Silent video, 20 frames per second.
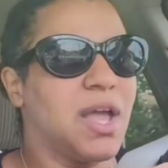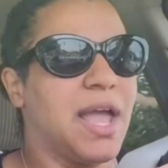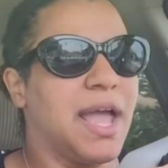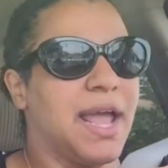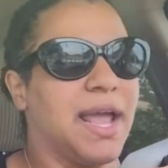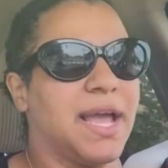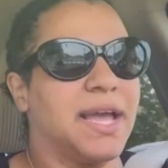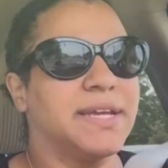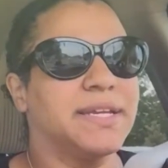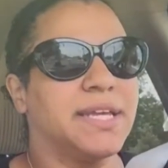
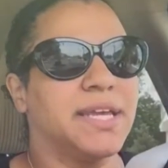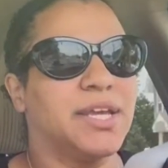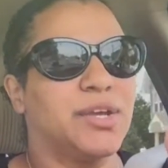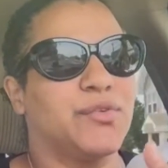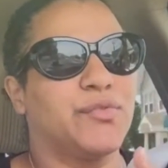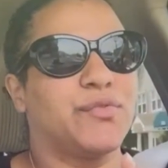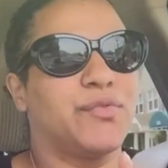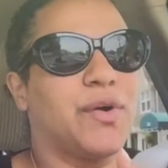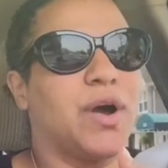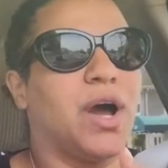and
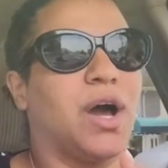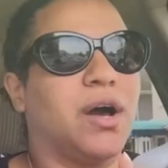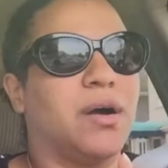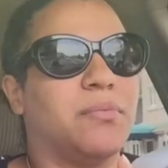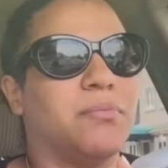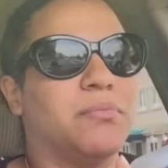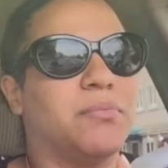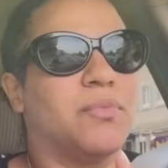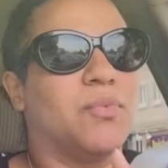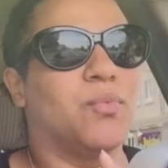if
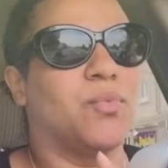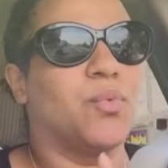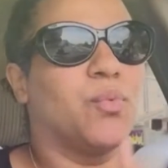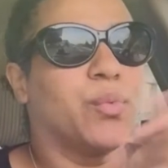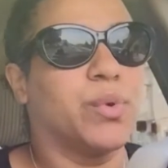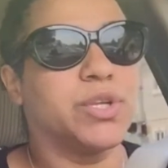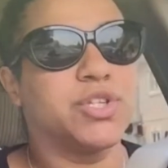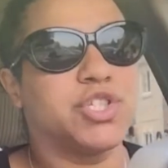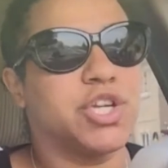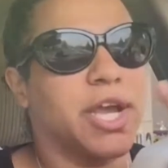um
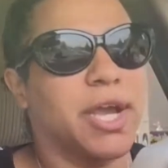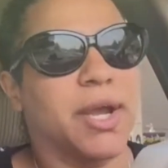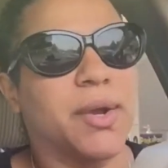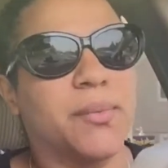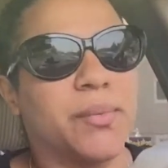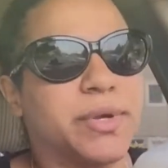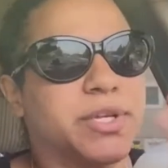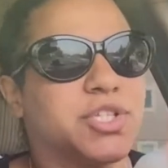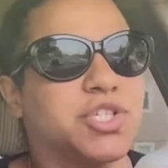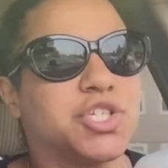which air,
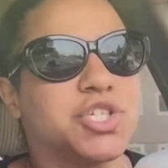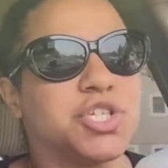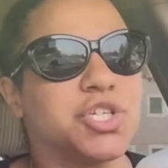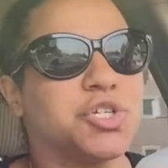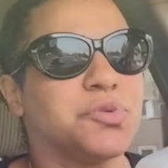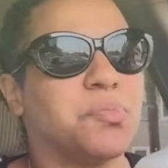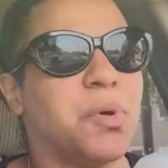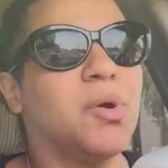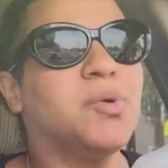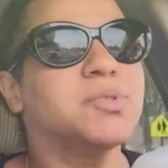which
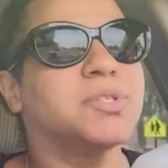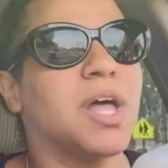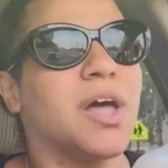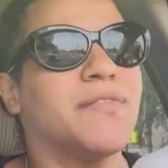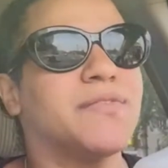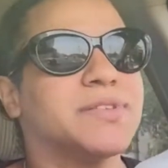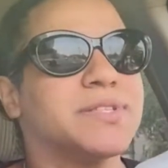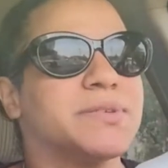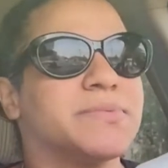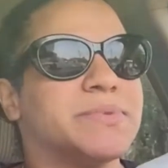post
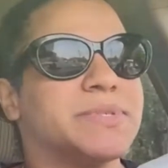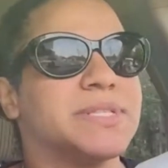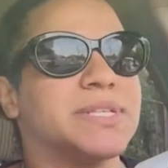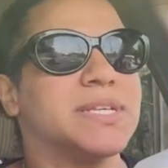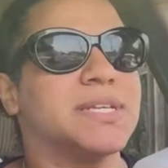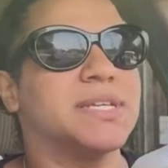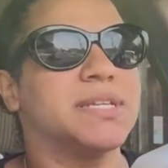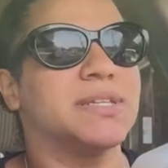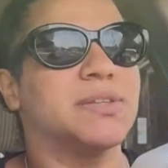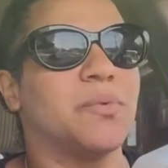office it was
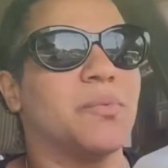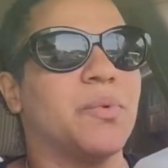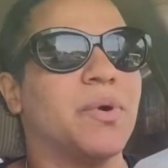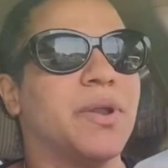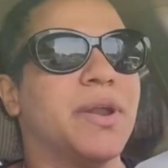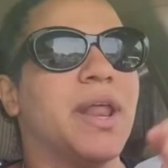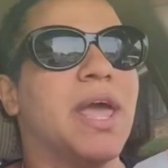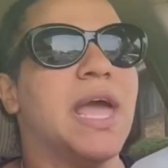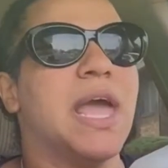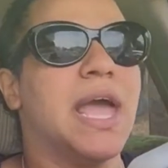in, the
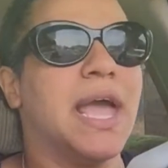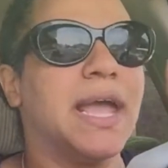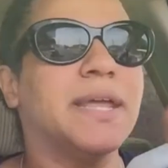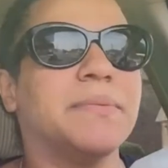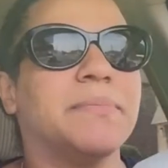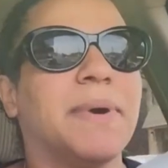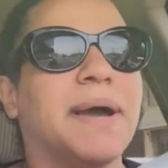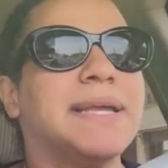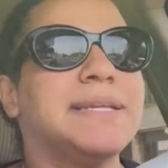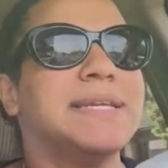one
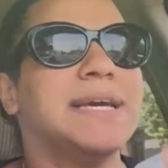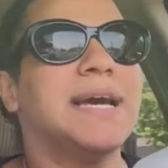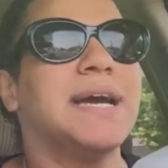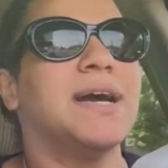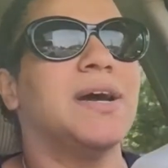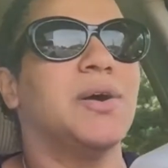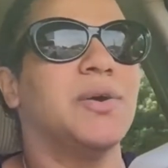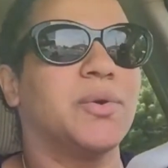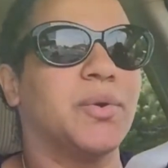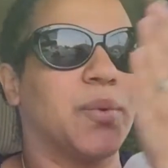in my
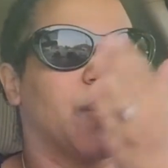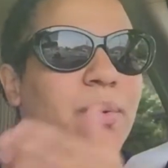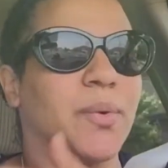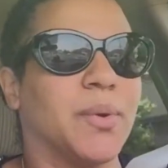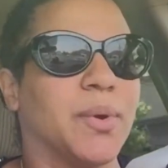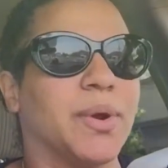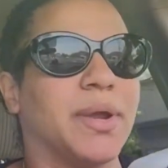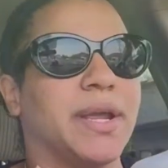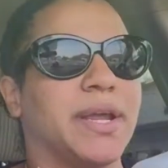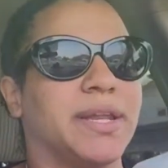town
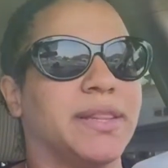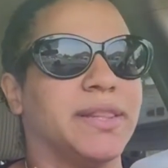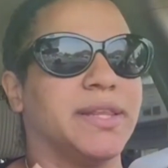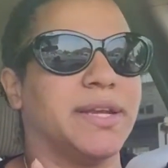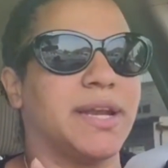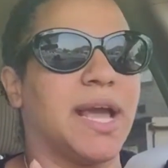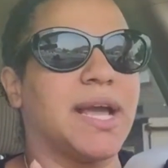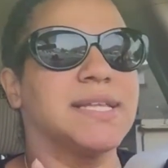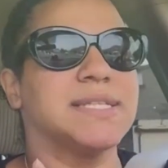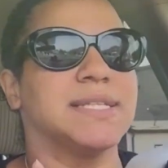or in the
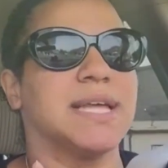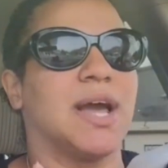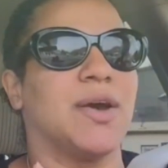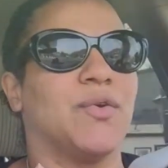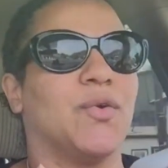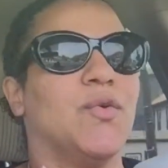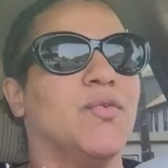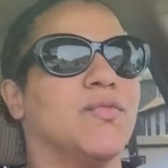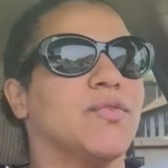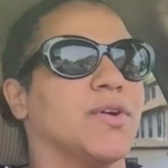next
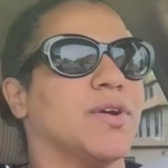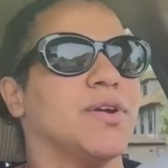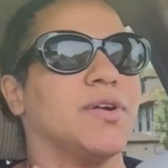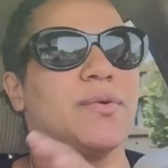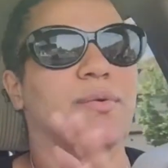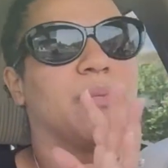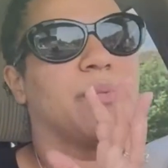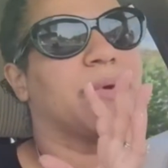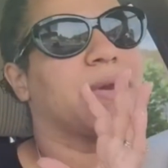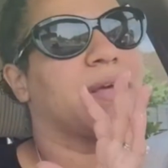town over
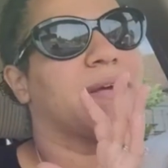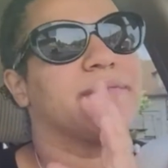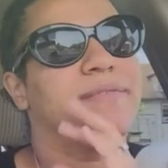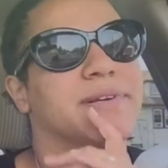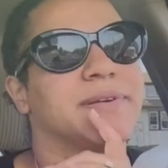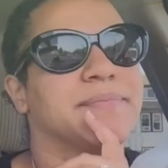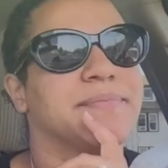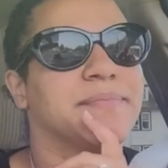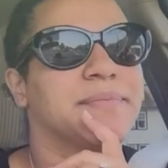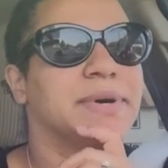or
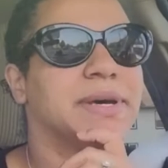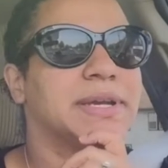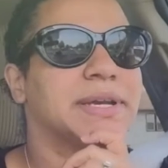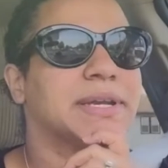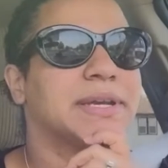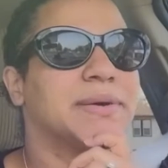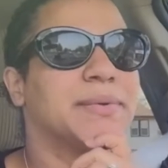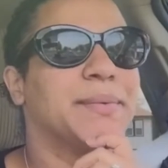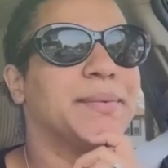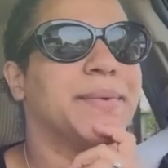whatever. But
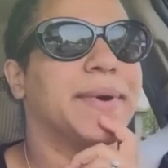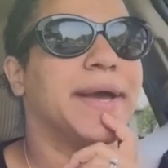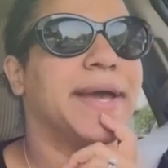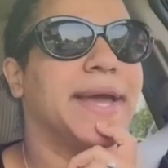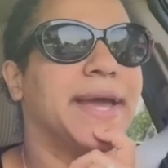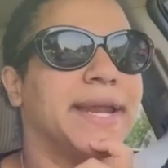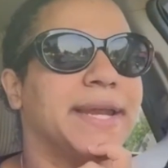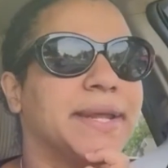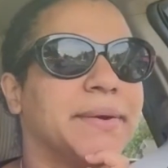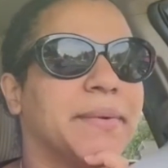
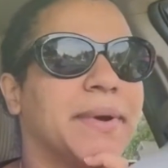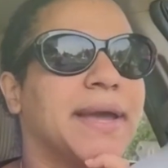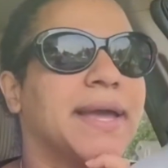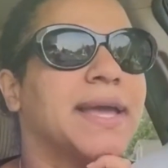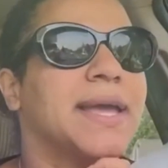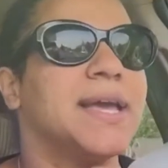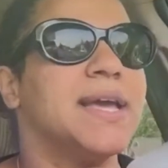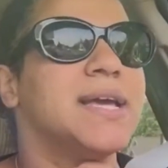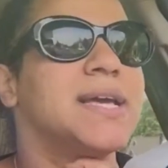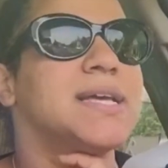anyway,
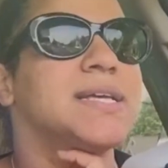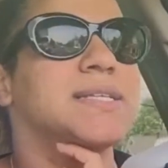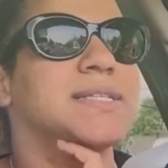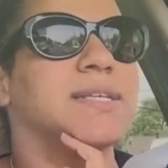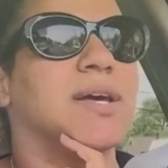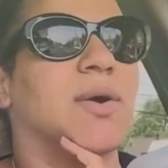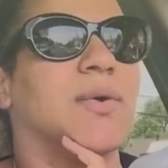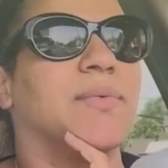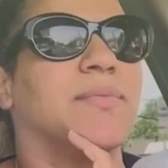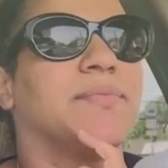
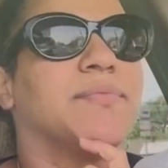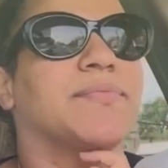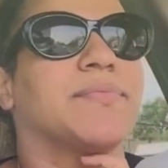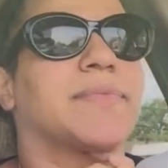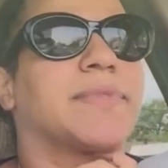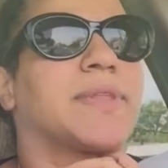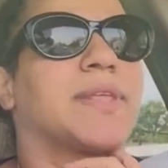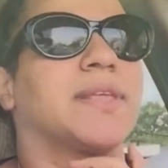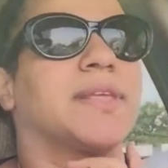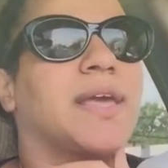so
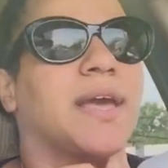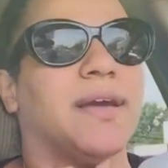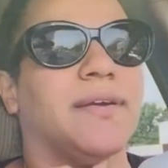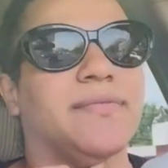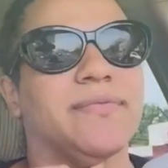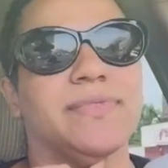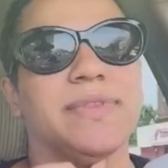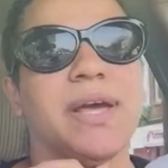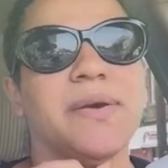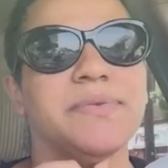yeah,
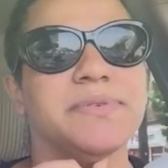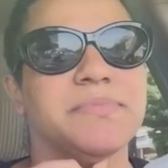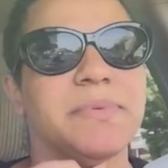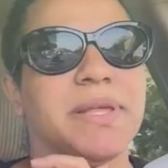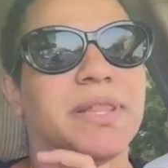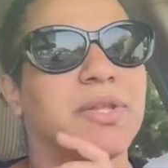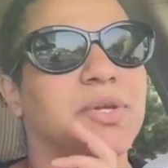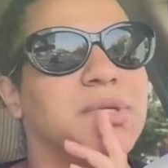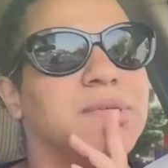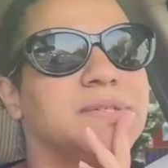that was
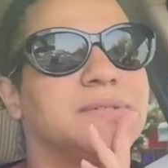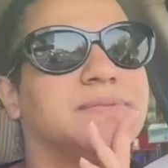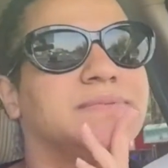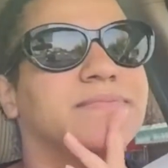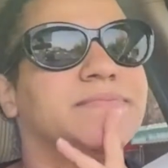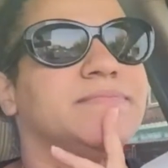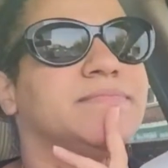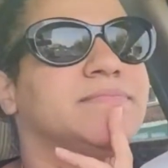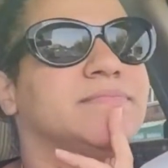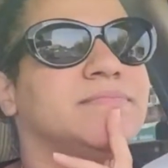my little
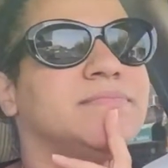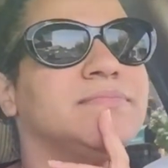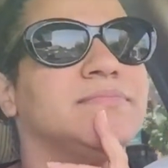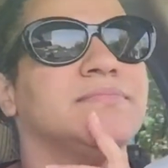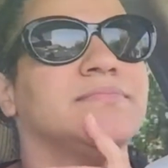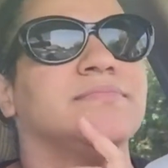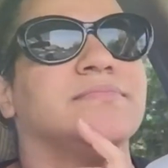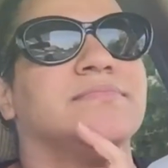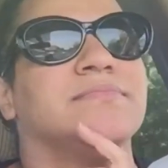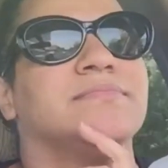
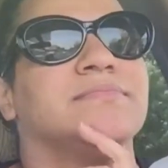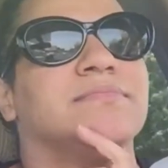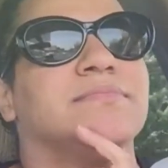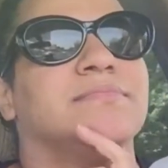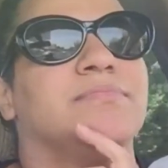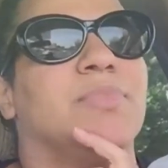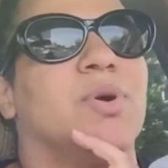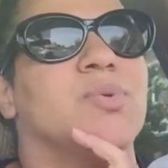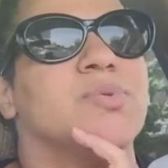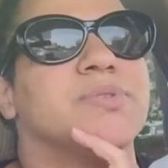
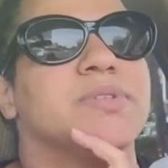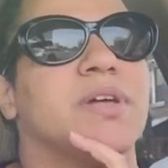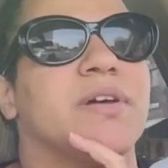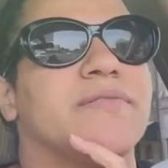post